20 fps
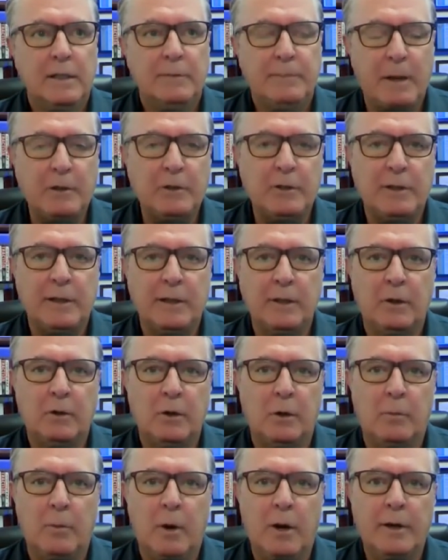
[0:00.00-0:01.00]
especially in
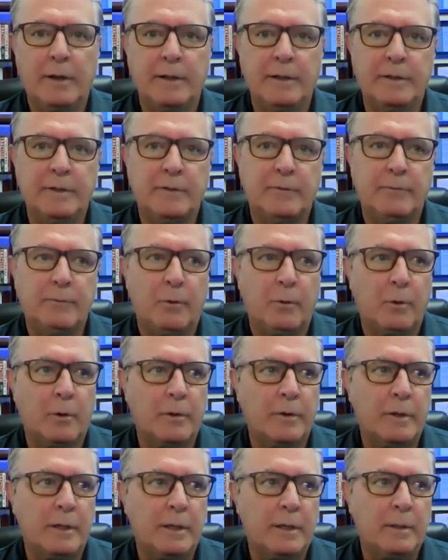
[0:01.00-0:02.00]
local markets,
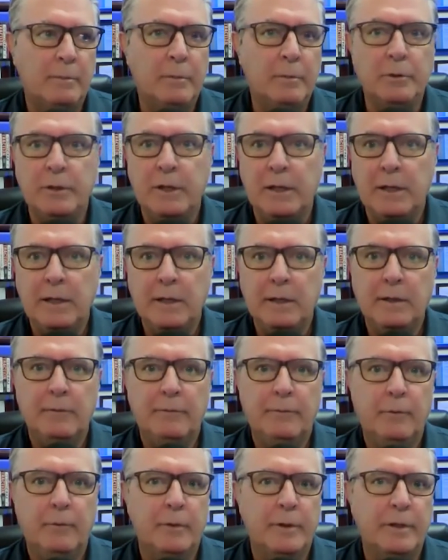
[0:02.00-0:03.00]
for the boutique,
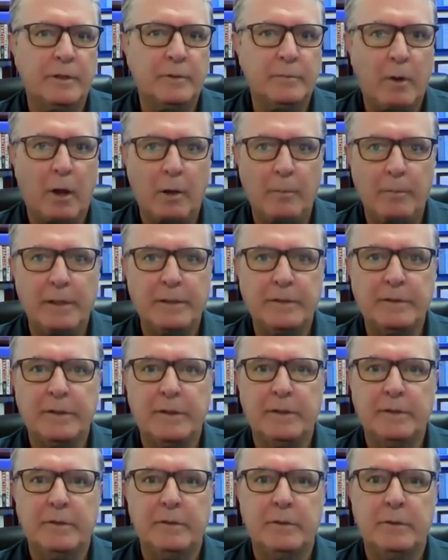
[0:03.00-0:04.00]
for the small
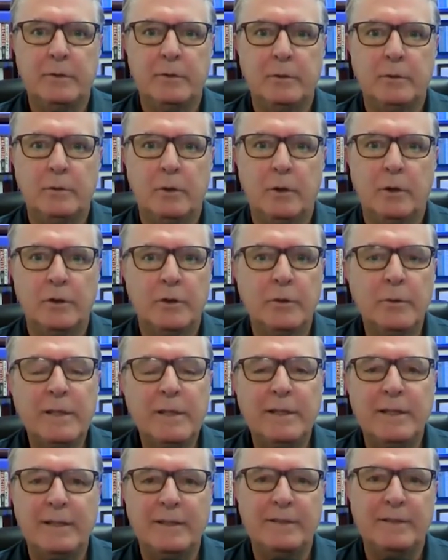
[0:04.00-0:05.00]
business who are
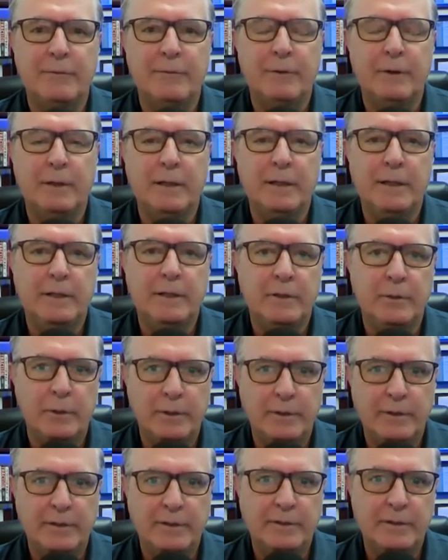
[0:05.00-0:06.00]
doing things differently and
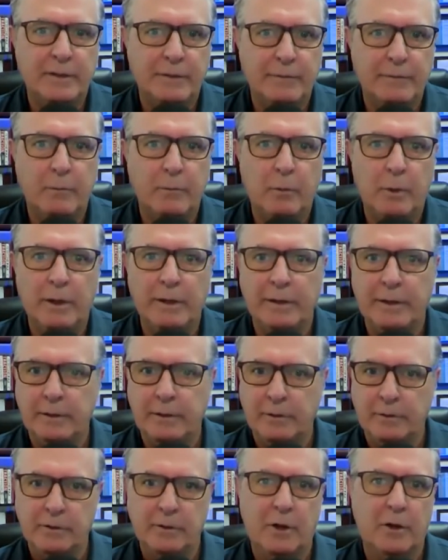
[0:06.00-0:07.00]
doing things a different way than
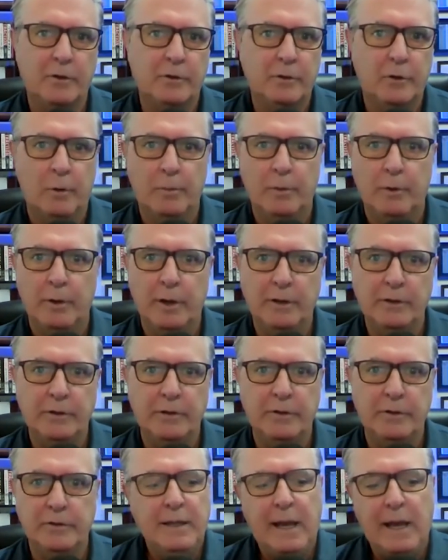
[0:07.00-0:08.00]
those large
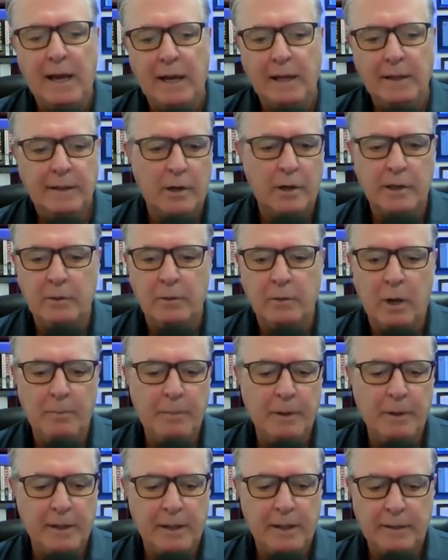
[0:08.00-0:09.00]
corporations. Yeah. Are you
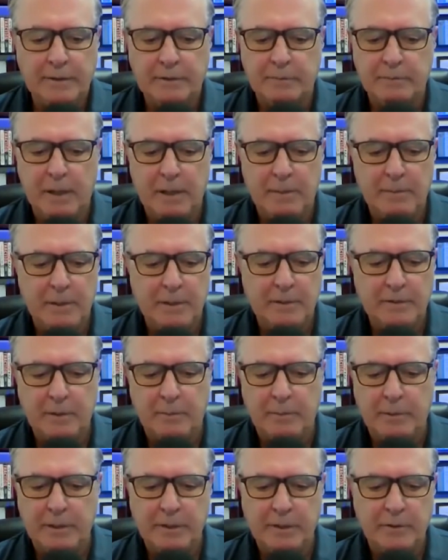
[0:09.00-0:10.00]
up against maybe
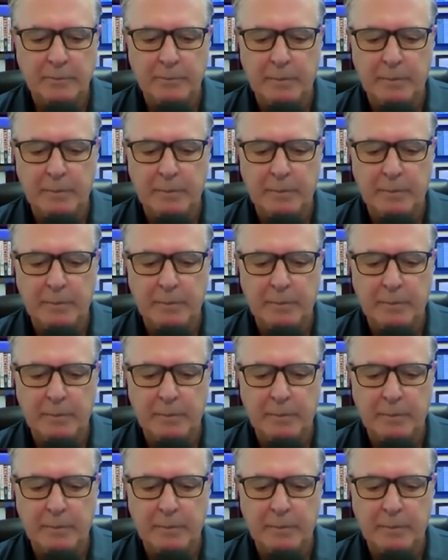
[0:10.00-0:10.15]
somebody